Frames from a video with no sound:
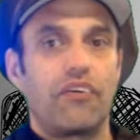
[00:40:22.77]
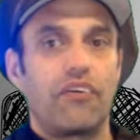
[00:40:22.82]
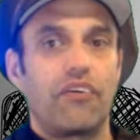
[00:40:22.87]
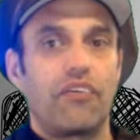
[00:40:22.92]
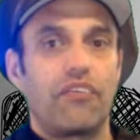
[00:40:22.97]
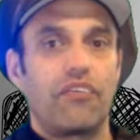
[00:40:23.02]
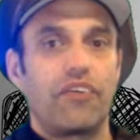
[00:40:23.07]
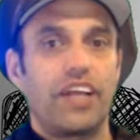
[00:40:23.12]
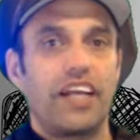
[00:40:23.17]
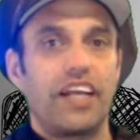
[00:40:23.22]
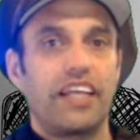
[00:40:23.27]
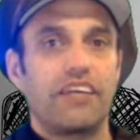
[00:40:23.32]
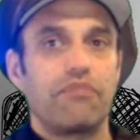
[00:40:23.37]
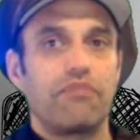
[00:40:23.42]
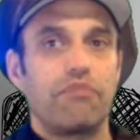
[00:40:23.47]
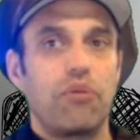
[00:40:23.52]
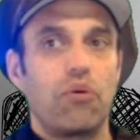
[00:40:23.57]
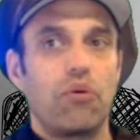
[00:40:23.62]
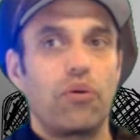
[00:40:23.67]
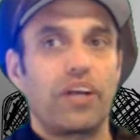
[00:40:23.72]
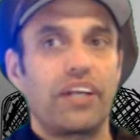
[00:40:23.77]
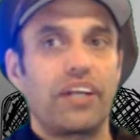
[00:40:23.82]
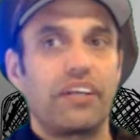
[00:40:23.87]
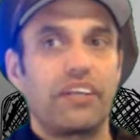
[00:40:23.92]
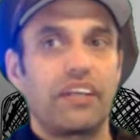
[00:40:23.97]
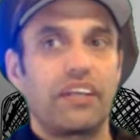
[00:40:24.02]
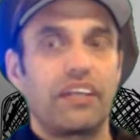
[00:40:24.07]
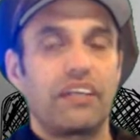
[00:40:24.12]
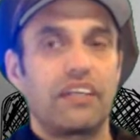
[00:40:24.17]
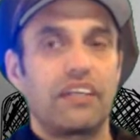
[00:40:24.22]
really important
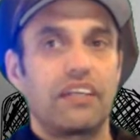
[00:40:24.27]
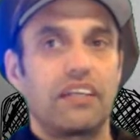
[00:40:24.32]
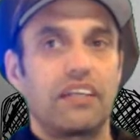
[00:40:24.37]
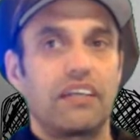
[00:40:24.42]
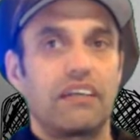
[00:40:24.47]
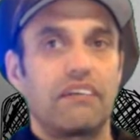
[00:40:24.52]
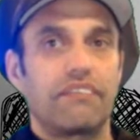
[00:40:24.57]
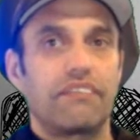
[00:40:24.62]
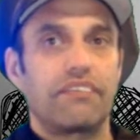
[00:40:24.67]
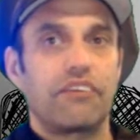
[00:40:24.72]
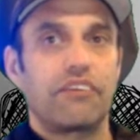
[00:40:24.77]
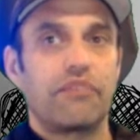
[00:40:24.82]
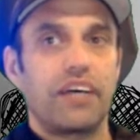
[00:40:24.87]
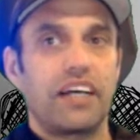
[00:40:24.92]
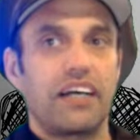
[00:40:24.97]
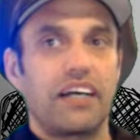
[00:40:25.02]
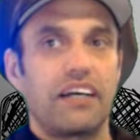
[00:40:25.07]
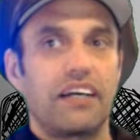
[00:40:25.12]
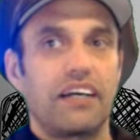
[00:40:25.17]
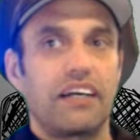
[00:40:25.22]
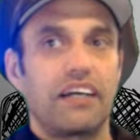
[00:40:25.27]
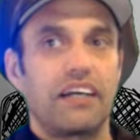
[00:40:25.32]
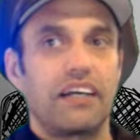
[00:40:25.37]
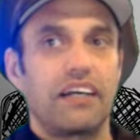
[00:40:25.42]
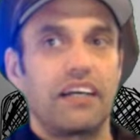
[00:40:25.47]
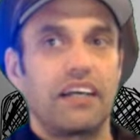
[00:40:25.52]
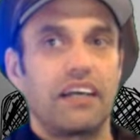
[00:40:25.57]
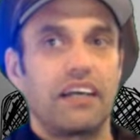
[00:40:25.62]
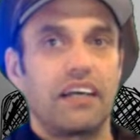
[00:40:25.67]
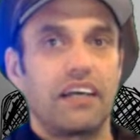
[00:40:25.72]
from a,
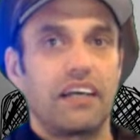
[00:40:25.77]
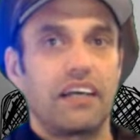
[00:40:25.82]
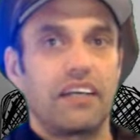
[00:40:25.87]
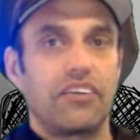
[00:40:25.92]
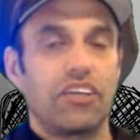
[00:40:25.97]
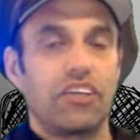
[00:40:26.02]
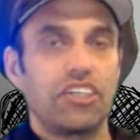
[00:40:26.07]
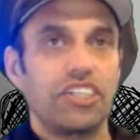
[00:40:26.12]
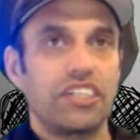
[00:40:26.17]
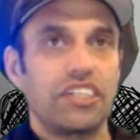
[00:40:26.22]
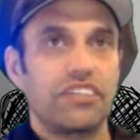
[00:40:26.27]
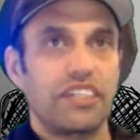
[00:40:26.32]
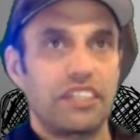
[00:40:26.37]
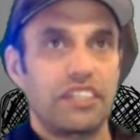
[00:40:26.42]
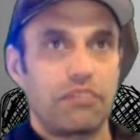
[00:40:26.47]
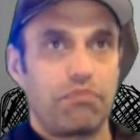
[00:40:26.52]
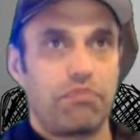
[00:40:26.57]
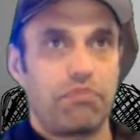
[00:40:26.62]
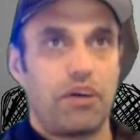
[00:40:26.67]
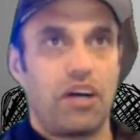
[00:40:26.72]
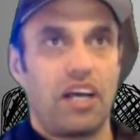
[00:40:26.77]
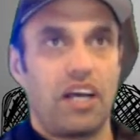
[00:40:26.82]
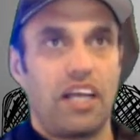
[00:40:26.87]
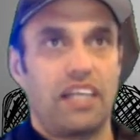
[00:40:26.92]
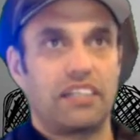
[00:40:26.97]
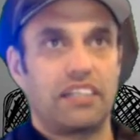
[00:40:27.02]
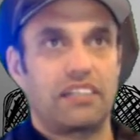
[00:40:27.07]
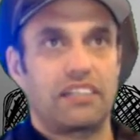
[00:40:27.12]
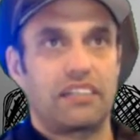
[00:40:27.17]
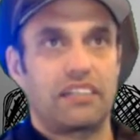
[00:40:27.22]
not just as a
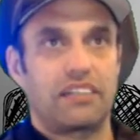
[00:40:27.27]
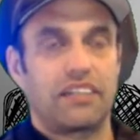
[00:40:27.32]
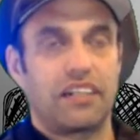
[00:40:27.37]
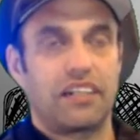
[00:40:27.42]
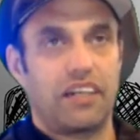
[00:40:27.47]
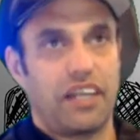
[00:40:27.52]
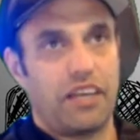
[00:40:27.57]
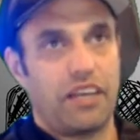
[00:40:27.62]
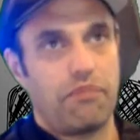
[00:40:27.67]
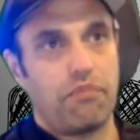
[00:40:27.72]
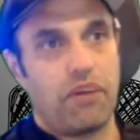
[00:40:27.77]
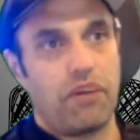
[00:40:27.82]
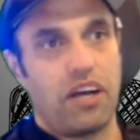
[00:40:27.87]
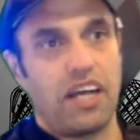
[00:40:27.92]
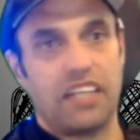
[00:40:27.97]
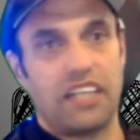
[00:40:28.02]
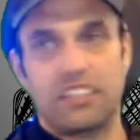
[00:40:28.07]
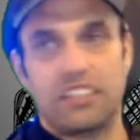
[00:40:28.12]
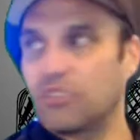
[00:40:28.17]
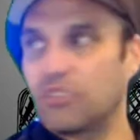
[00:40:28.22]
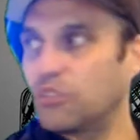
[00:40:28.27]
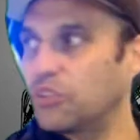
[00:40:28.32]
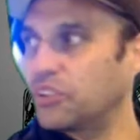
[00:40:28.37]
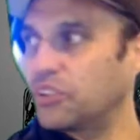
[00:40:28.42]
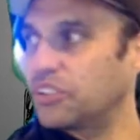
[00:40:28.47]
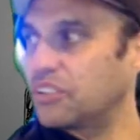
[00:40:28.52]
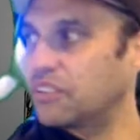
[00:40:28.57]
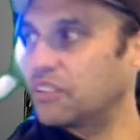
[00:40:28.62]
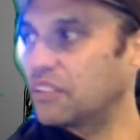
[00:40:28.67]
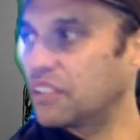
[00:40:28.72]
bias, that I have bias
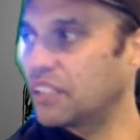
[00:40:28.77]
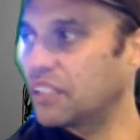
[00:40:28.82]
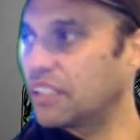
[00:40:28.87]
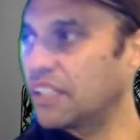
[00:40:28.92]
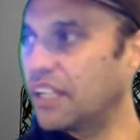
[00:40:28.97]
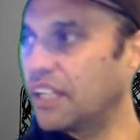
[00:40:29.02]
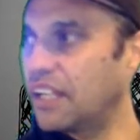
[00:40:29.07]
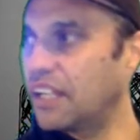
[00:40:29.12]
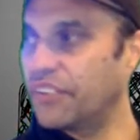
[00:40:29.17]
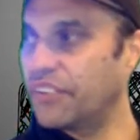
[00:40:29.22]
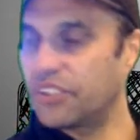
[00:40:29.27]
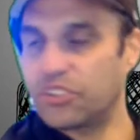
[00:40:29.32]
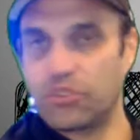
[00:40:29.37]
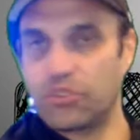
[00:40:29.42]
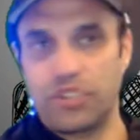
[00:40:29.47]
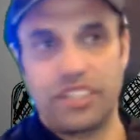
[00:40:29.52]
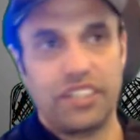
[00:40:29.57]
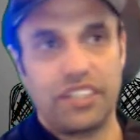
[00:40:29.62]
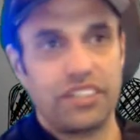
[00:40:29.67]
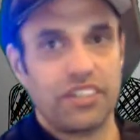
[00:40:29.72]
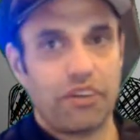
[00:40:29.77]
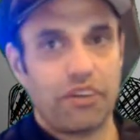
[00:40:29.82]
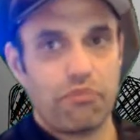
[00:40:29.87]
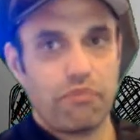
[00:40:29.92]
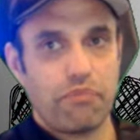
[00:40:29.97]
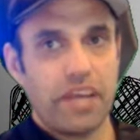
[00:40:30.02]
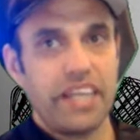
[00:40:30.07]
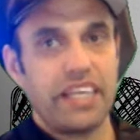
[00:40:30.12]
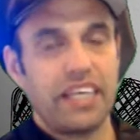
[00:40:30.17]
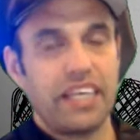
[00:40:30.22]
towards the choices I'm
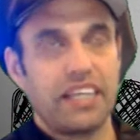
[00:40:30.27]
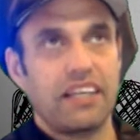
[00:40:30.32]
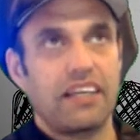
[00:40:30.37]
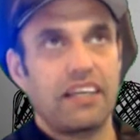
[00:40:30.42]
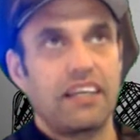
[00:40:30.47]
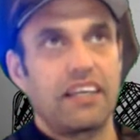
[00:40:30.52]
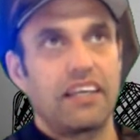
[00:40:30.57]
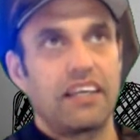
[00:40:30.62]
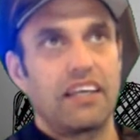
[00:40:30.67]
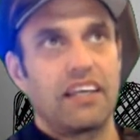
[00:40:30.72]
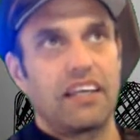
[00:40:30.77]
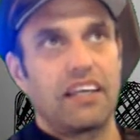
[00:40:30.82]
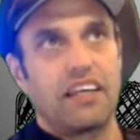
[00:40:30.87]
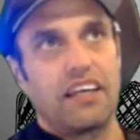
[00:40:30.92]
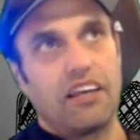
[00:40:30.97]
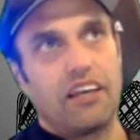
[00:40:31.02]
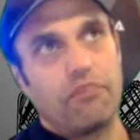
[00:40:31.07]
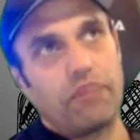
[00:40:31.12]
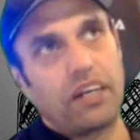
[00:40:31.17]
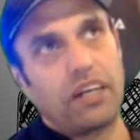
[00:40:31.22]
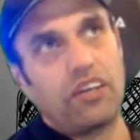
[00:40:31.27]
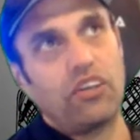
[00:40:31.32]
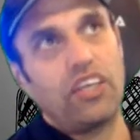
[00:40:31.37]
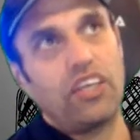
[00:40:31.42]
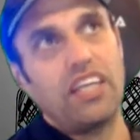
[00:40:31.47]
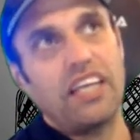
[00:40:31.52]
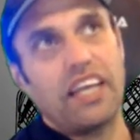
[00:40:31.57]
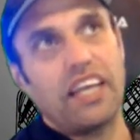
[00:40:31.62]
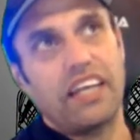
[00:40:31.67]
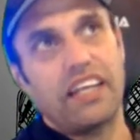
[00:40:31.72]
making, but
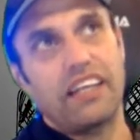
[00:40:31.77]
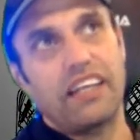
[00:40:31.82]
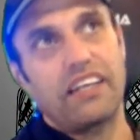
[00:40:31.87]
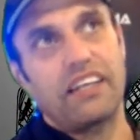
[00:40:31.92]
looking at it,